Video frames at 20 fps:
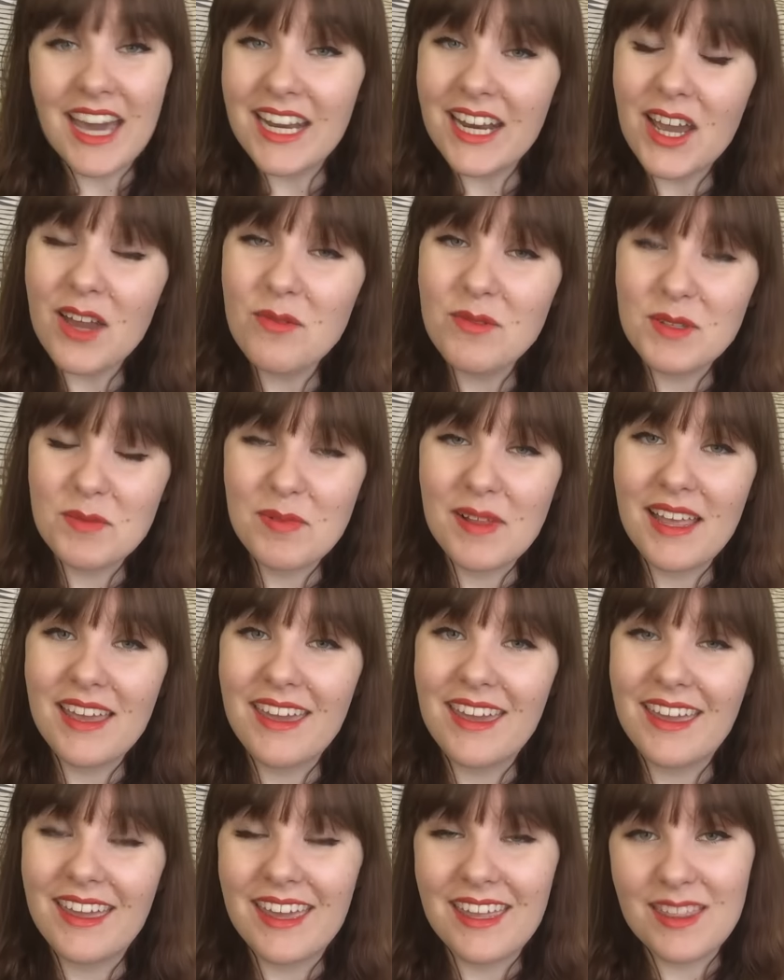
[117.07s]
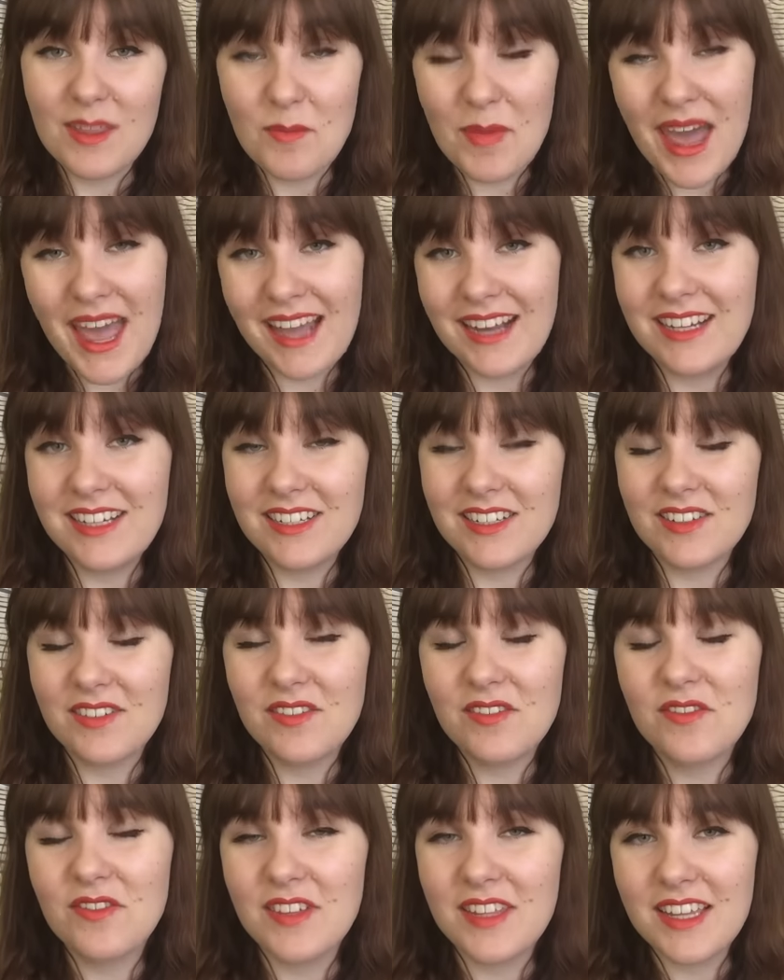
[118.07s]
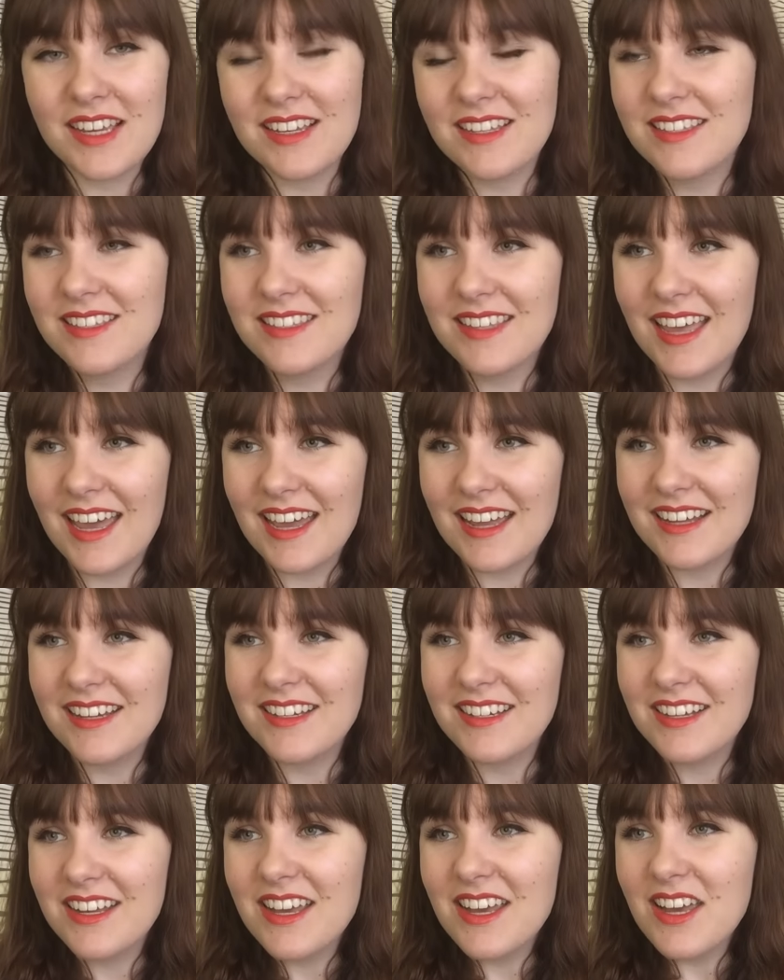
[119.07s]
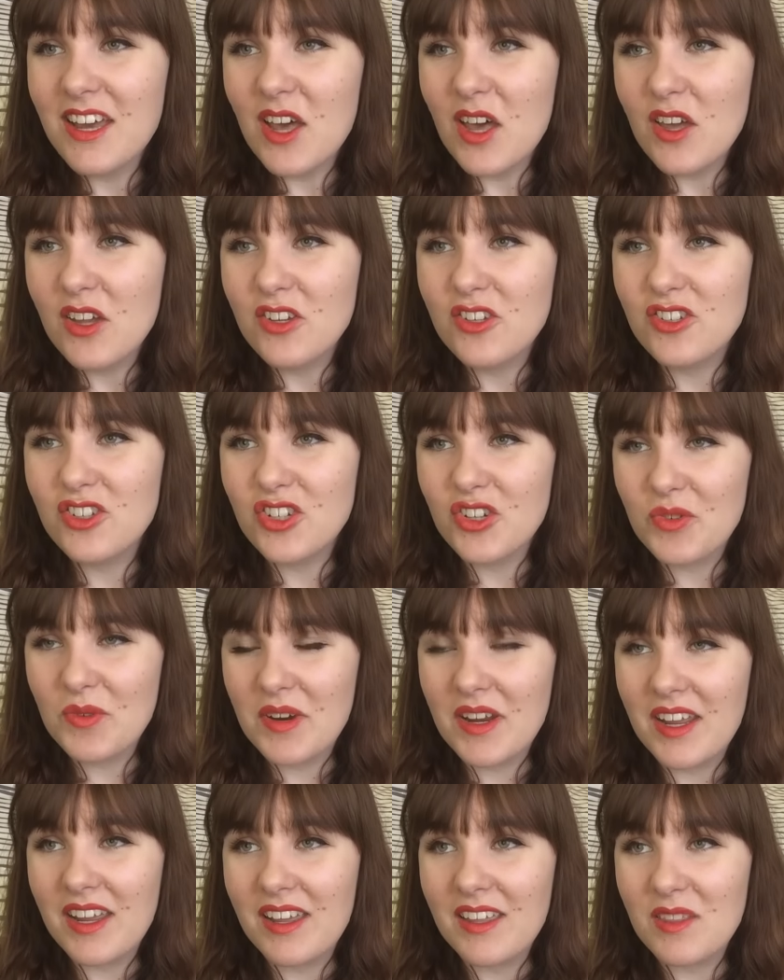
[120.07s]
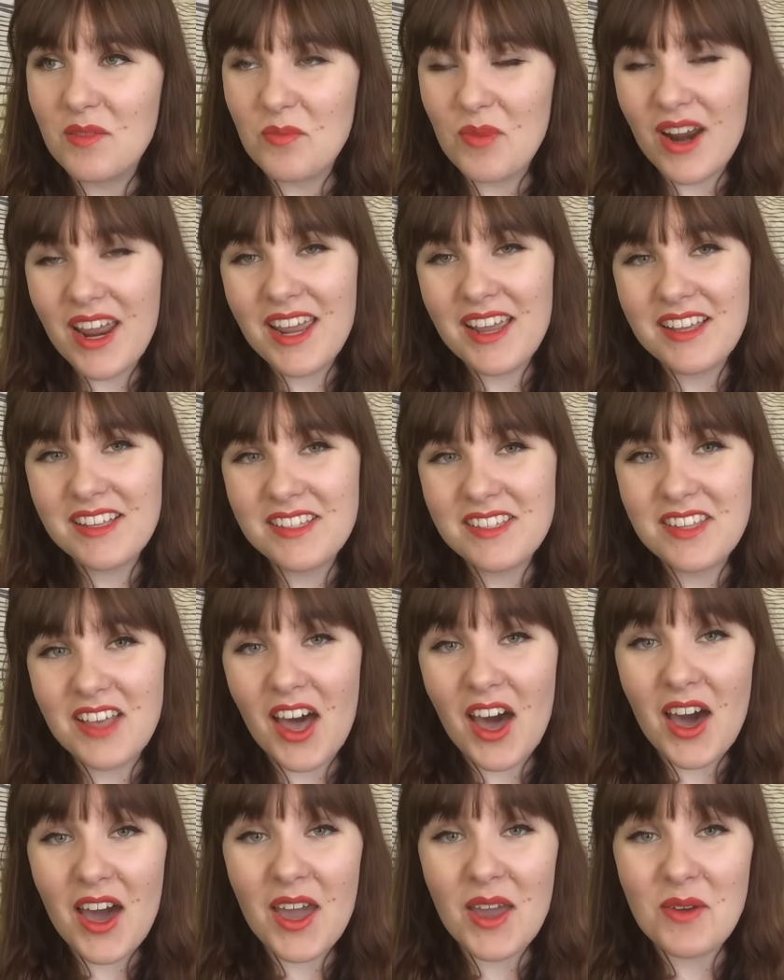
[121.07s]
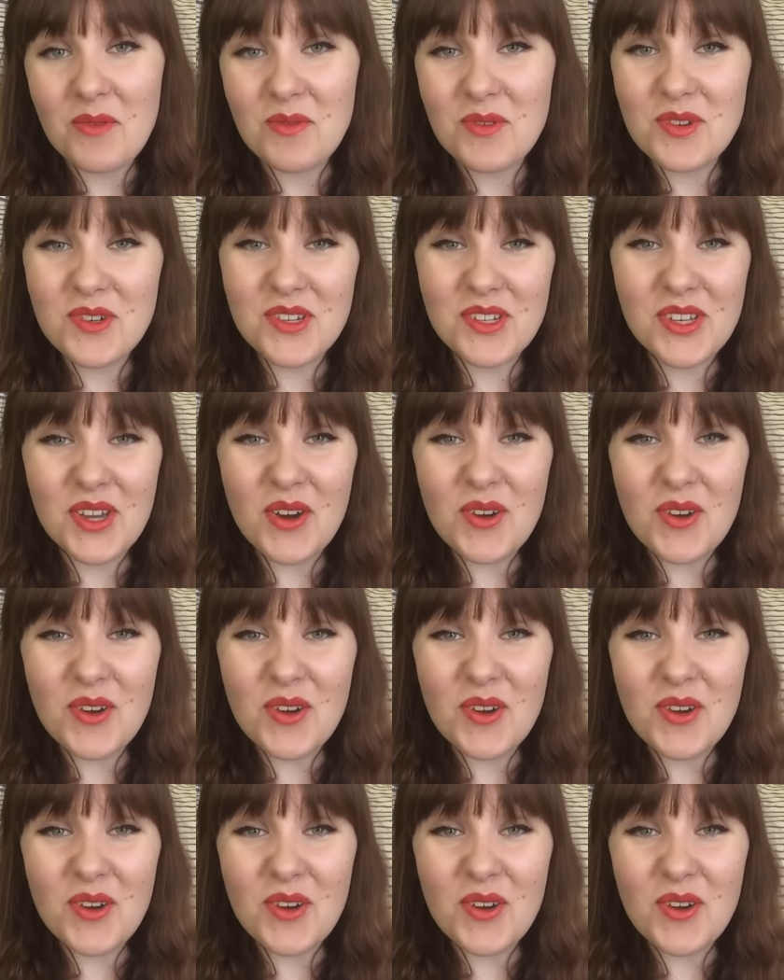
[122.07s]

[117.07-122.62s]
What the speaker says: And I was playing in the band for this, and during the breaks I would